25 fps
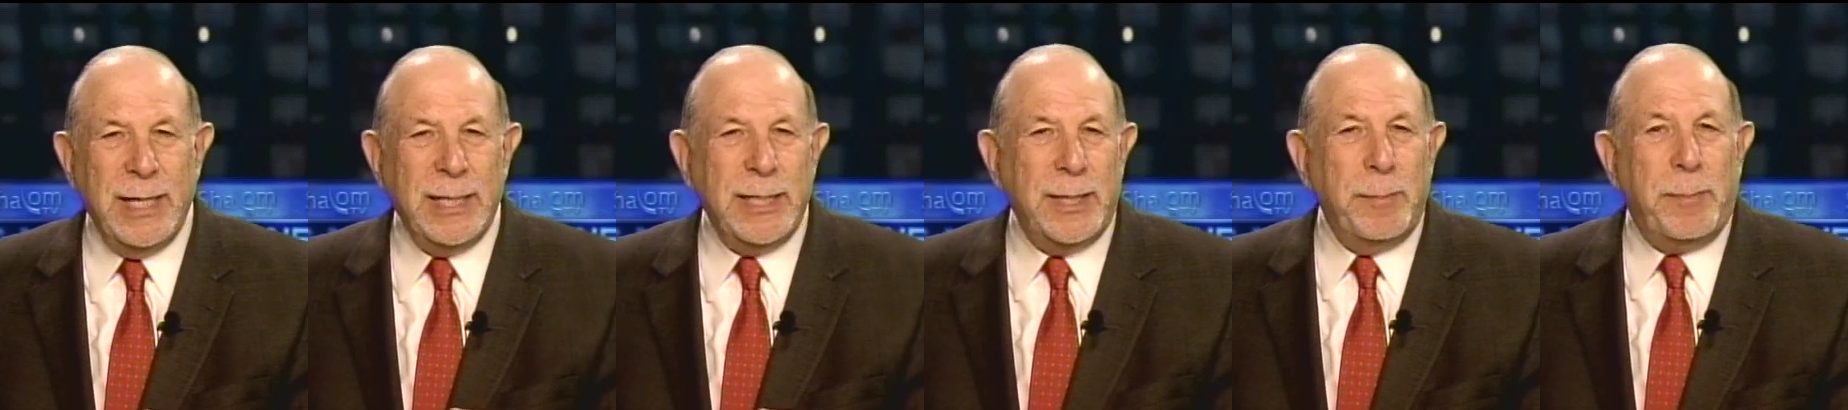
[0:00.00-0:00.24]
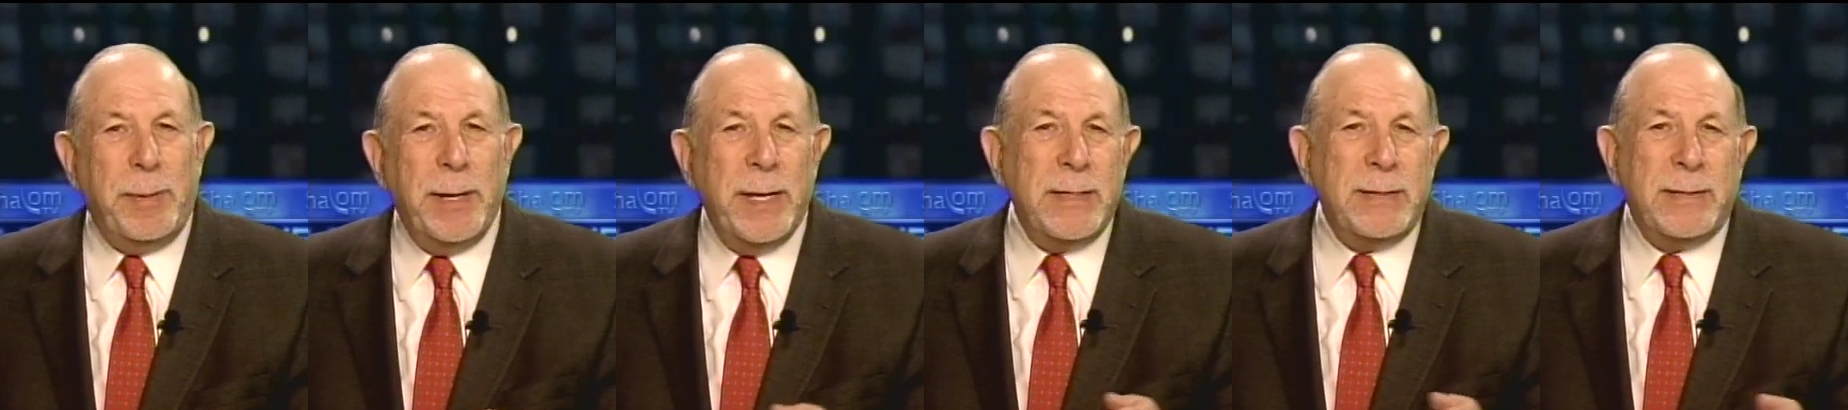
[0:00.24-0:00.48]

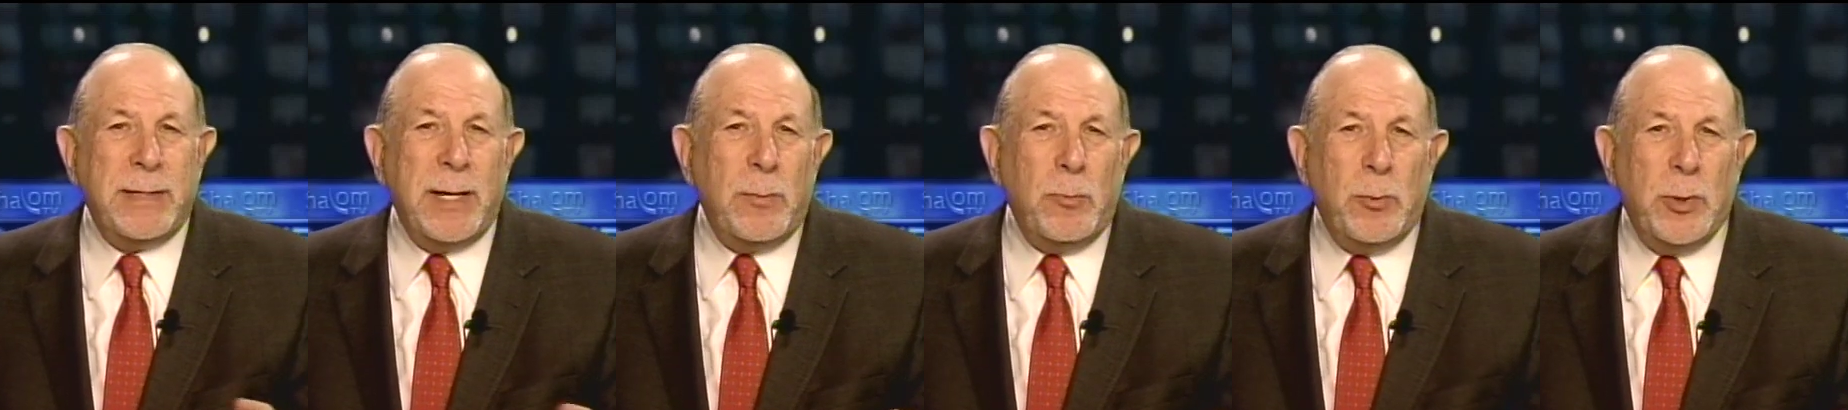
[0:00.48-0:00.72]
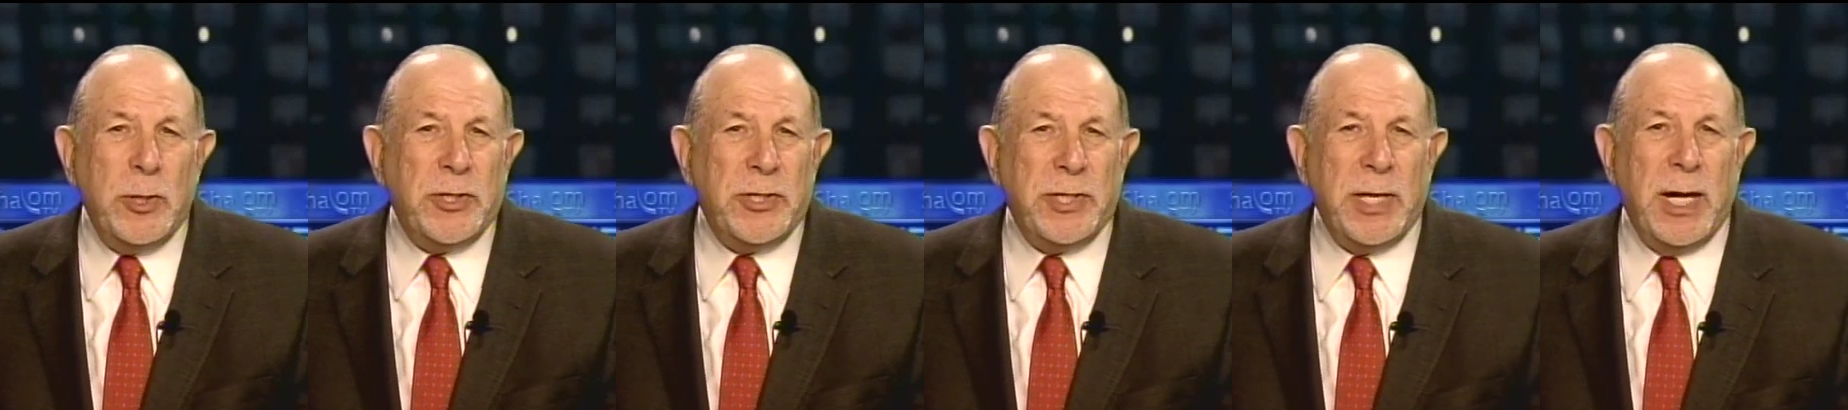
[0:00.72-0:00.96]
depends on
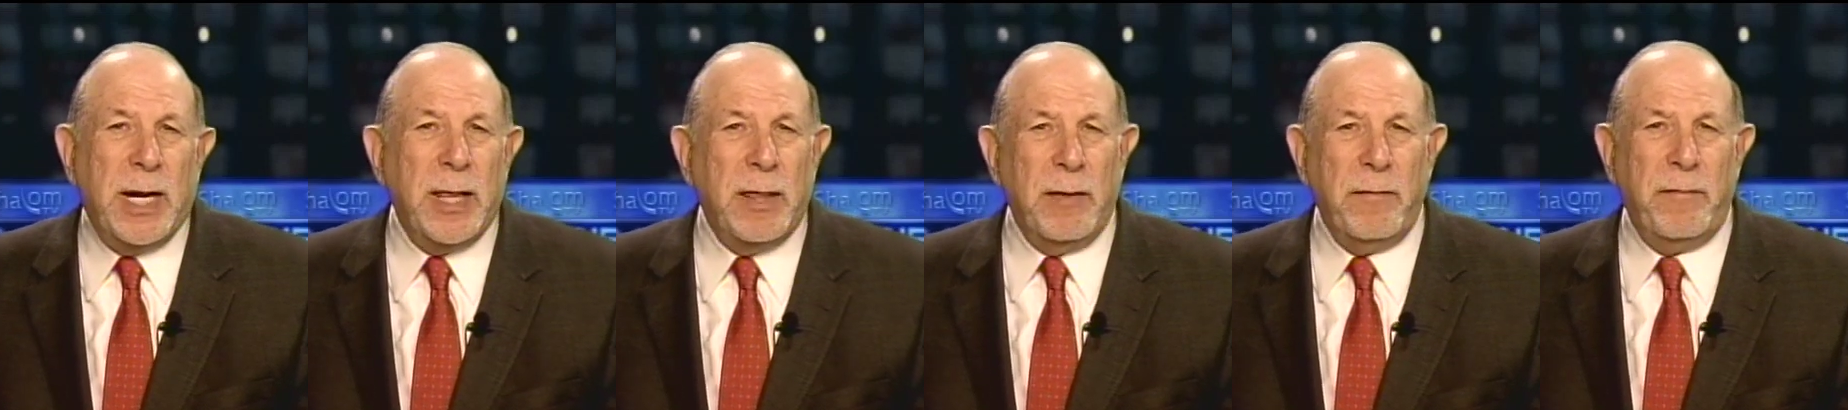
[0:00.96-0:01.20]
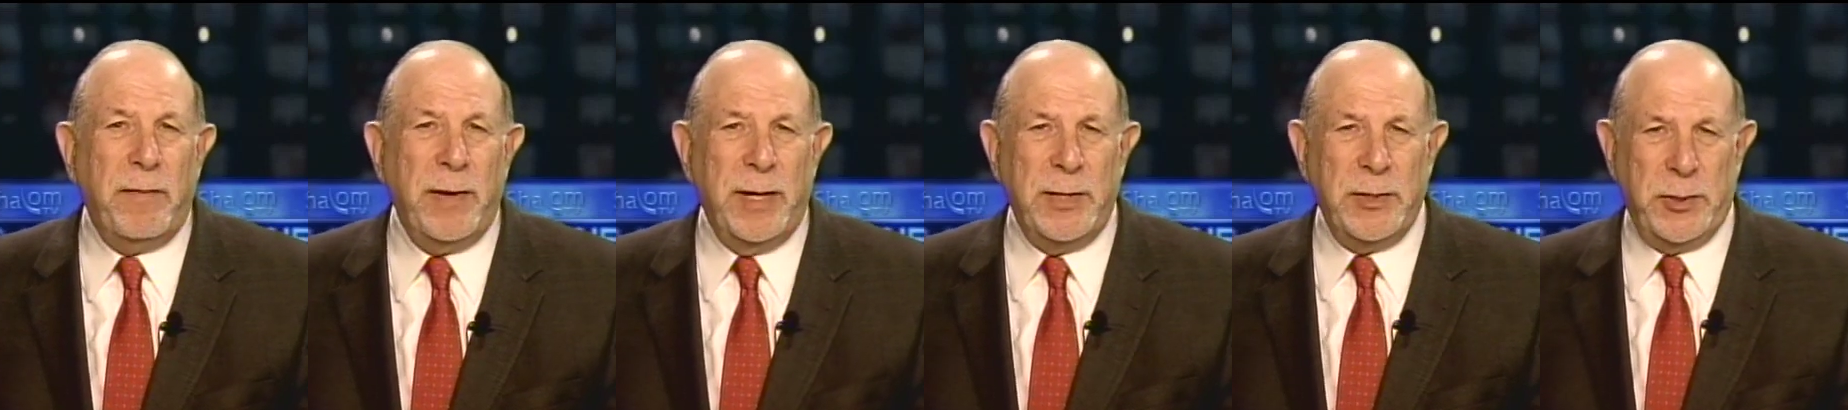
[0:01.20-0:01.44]
which side of the
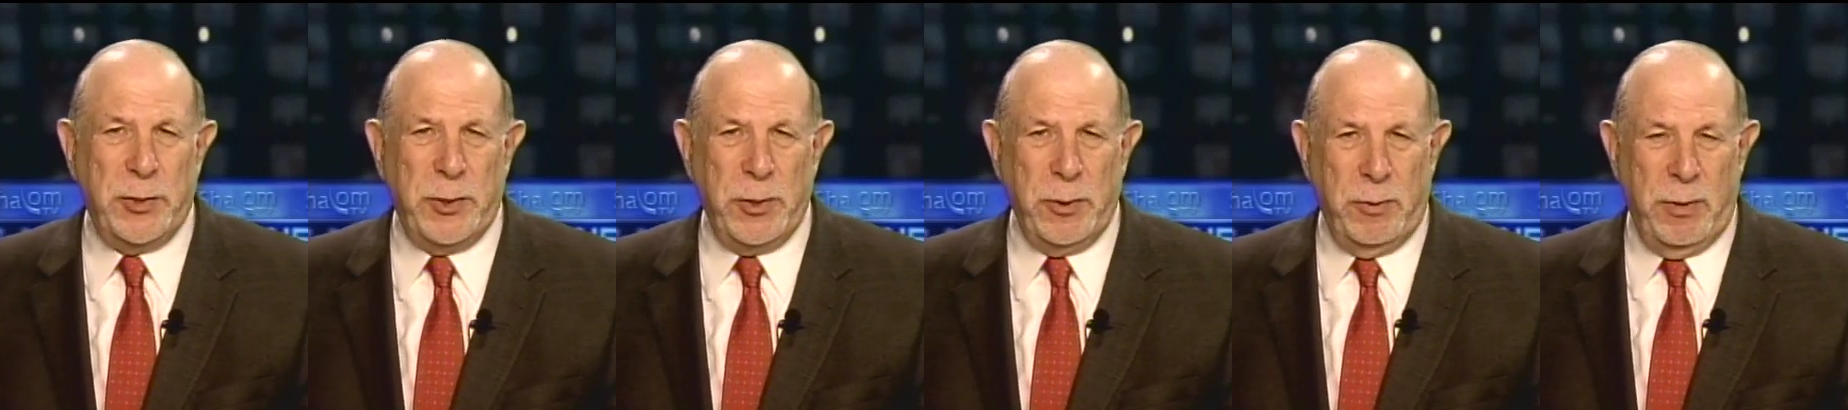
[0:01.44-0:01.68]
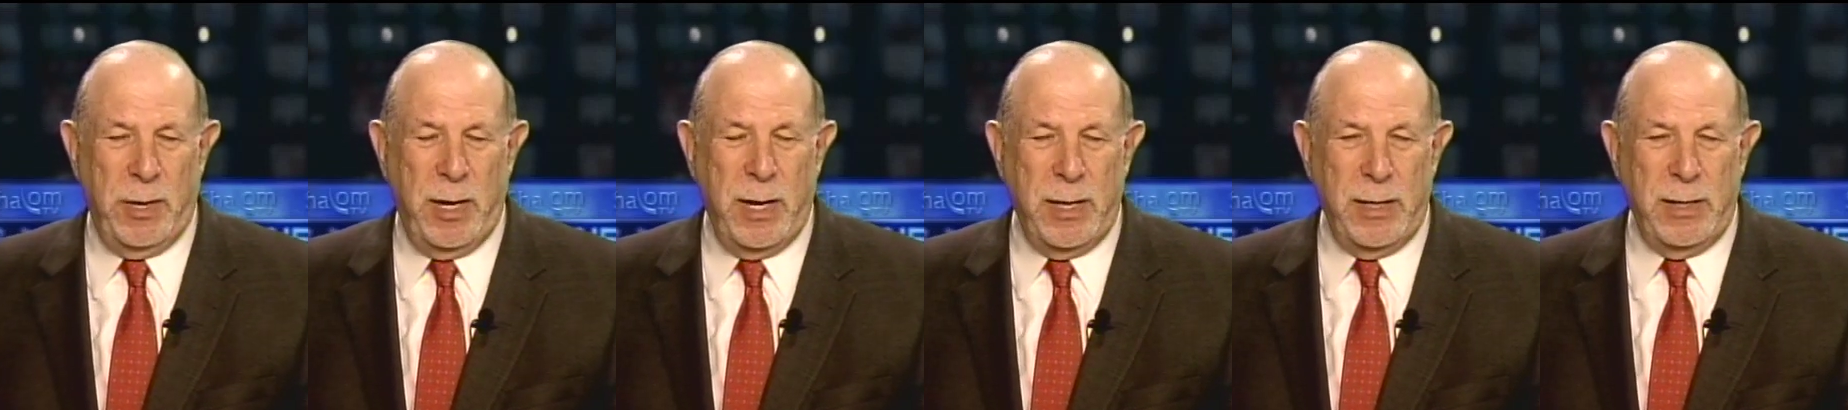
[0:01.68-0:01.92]
fence
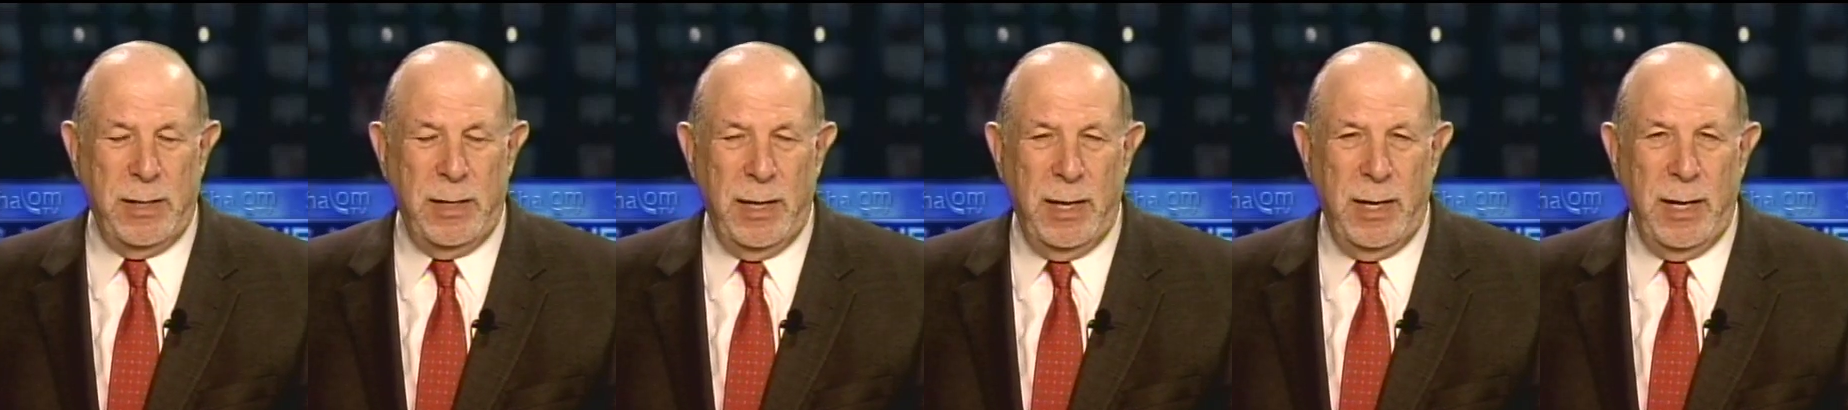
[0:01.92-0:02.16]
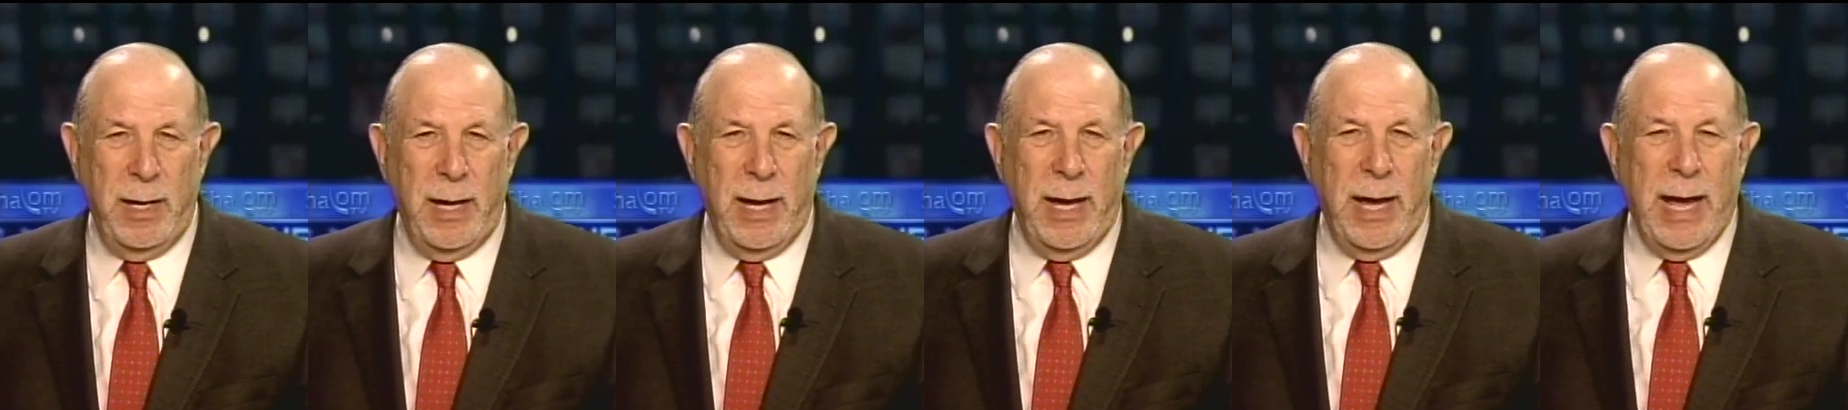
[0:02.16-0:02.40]
you're on.
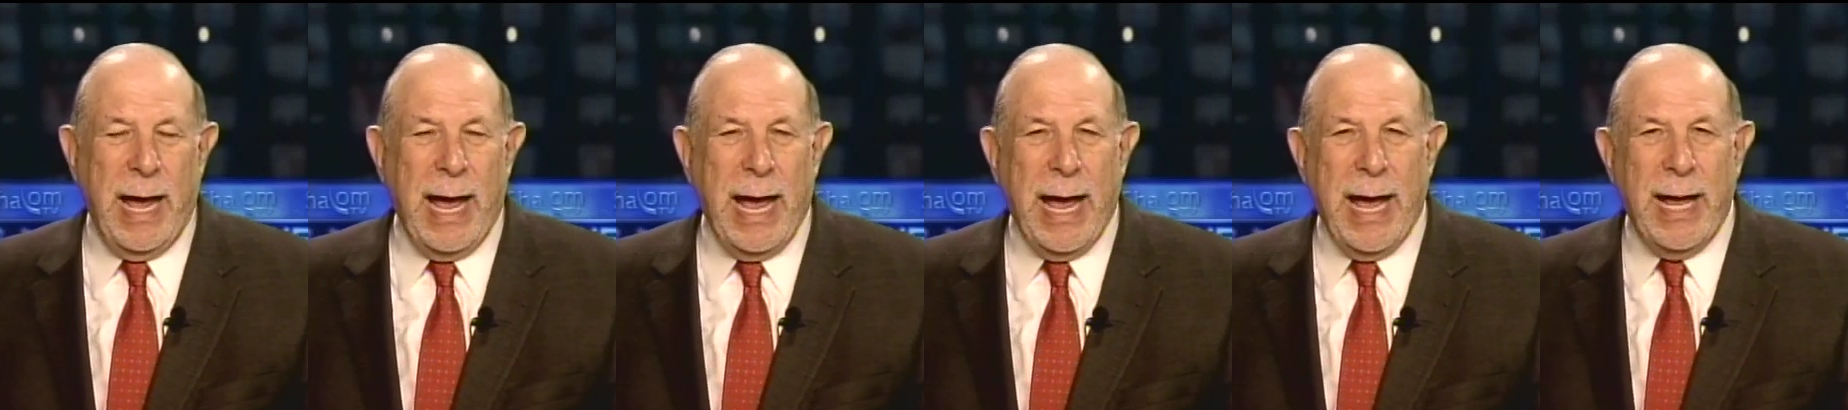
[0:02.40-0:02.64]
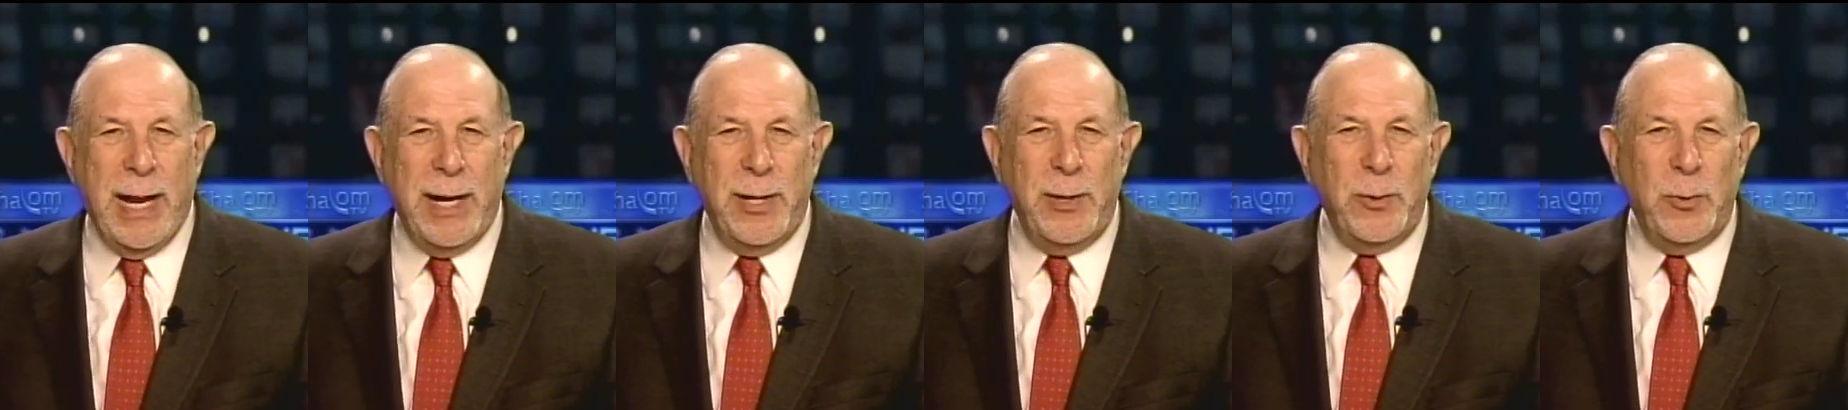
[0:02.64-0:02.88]

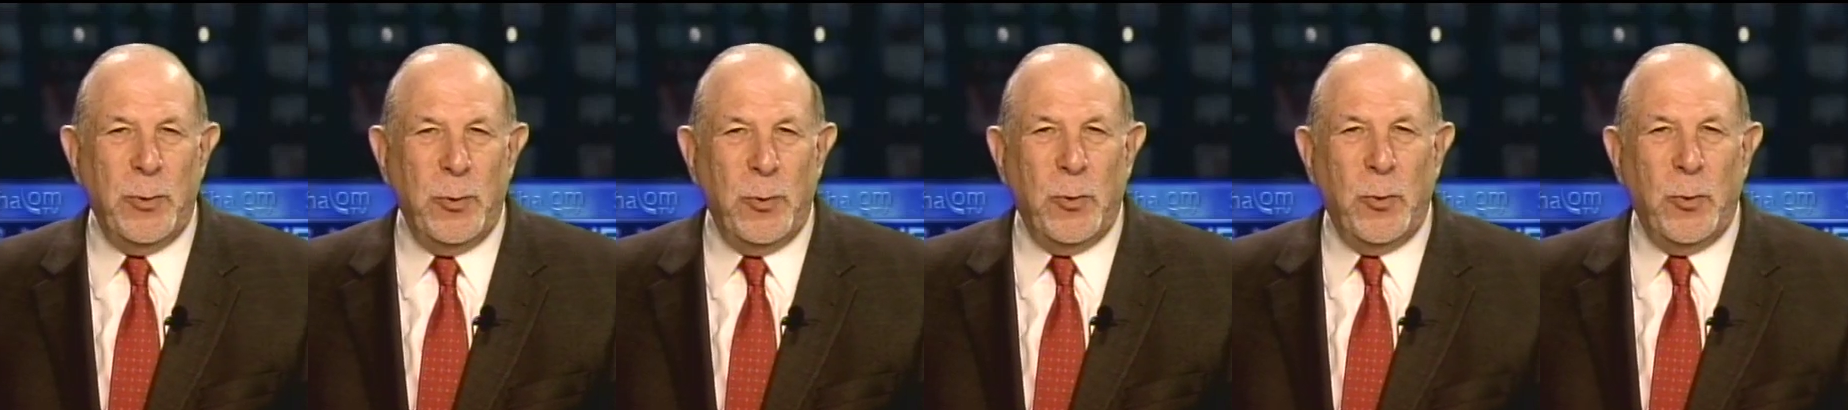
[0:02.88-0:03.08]
And